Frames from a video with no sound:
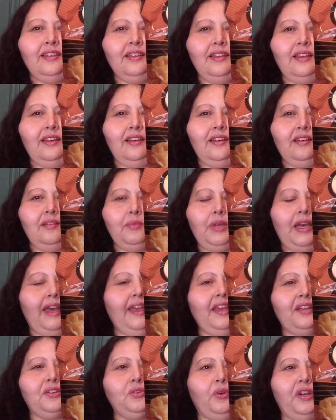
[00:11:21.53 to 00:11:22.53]
I
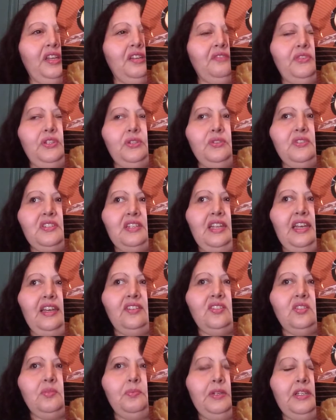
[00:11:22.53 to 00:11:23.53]
had quite a few
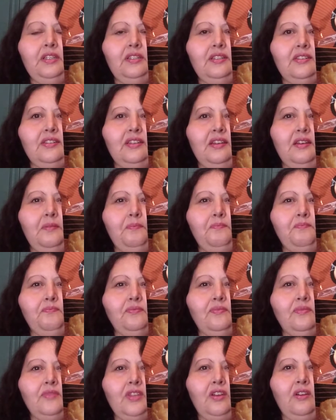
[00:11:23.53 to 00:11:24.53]
snacks, but
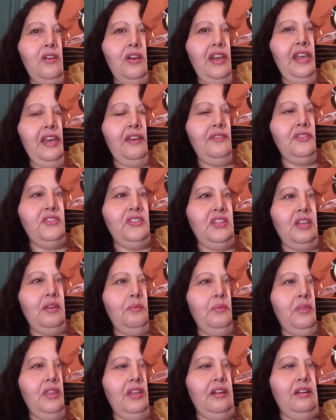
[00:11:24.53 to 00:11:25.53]
you know, I have
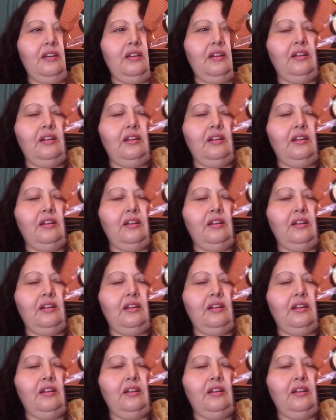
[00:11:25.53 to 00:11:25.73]
some that